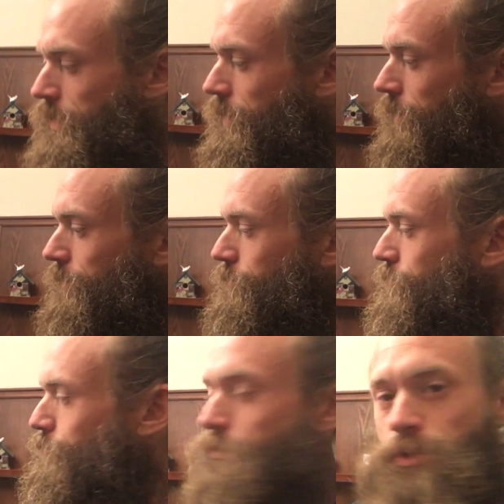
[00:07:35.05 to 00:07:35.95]
uh,
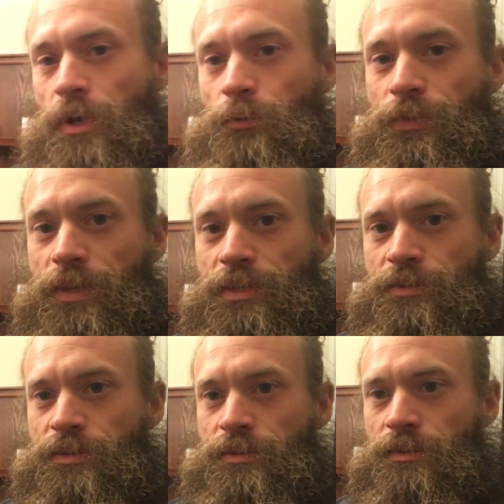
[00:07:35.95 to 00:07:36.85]
we'll start with
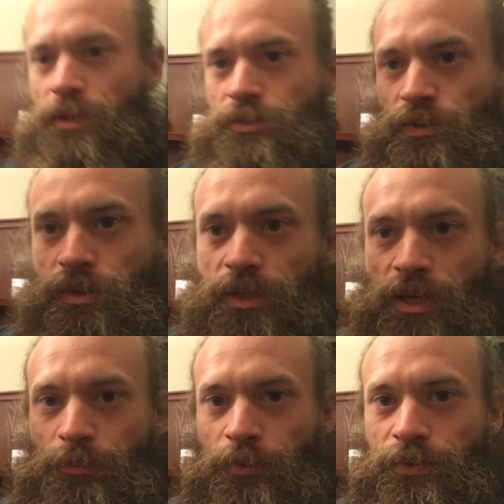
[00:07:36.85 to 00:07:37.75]
this. I'll show you a
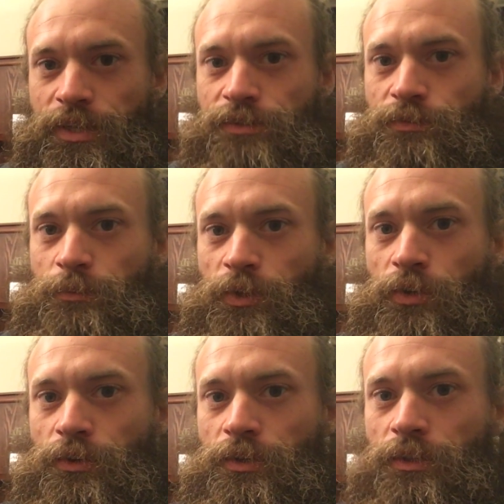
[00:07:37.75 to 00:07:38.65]
couple things from the
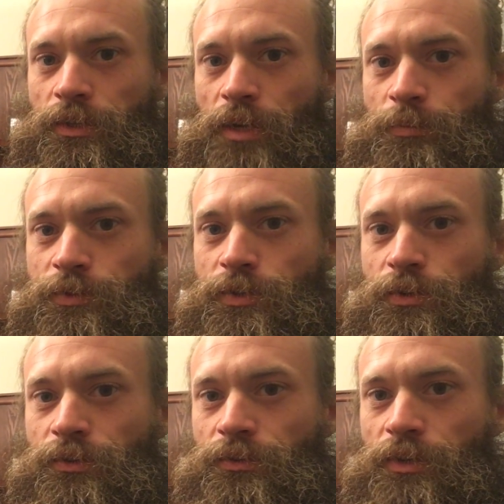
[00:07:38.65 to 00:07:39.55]
current
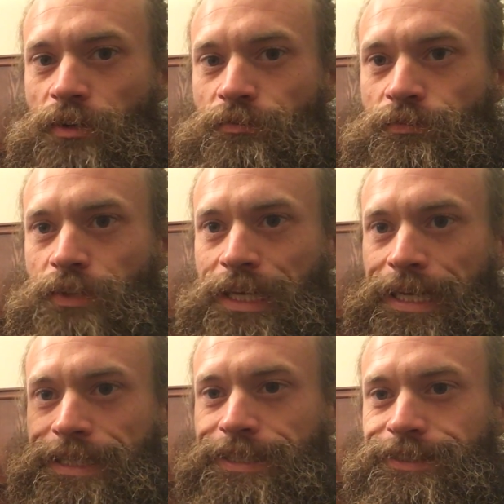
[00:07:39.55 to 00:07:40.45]
episode of
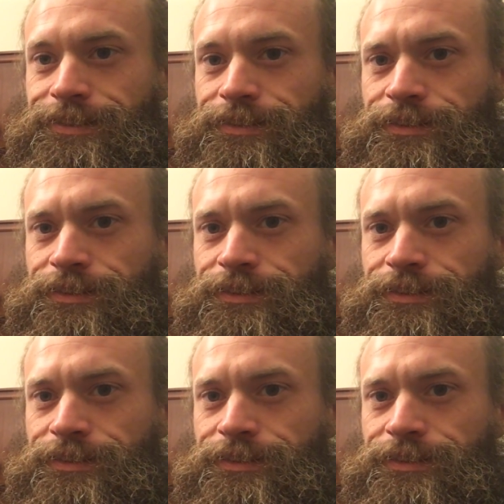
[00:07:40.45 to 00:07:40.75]
kiting,